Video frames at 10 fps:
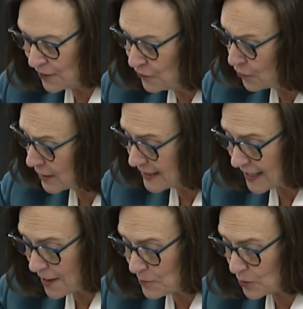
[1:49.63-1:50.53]
For
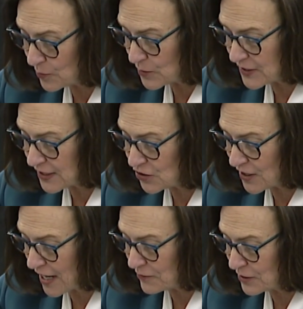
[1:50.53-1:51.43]
example,
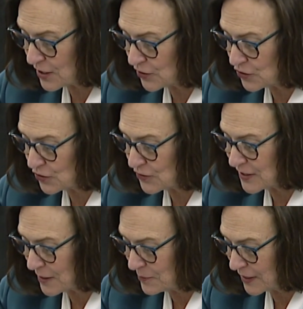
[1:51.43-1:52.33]
precision
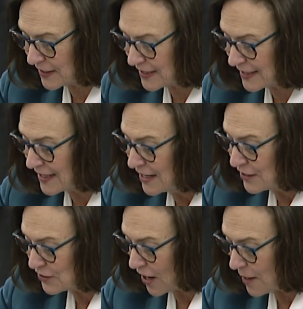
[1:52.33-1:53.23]
agriculture's ability
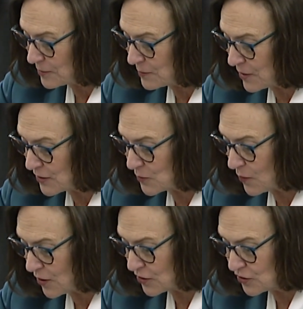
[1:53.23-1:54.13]
to optimize
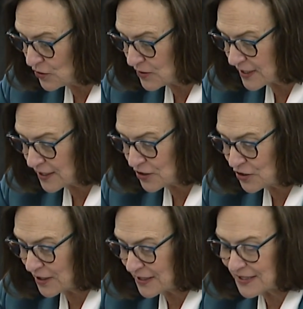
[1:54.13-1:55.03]
water
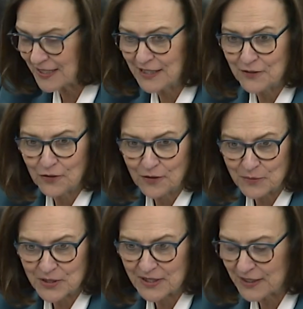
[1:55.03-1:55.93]
usage is
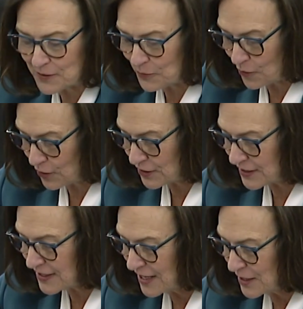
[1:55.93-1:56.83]
enormously
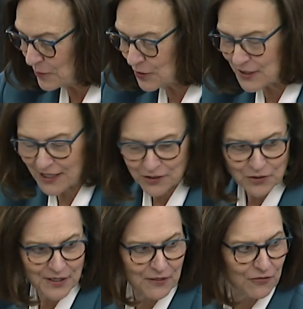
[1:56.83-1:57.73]
important,
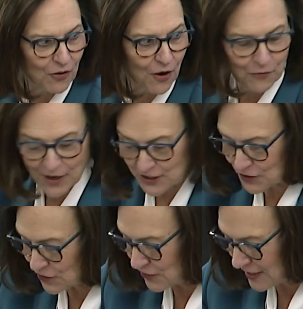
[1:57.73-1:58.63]
particularly for our
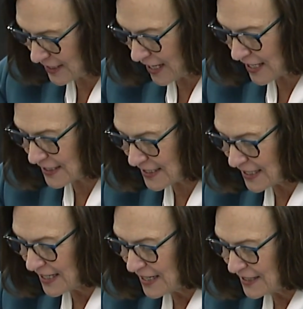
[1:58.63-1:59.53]
western states.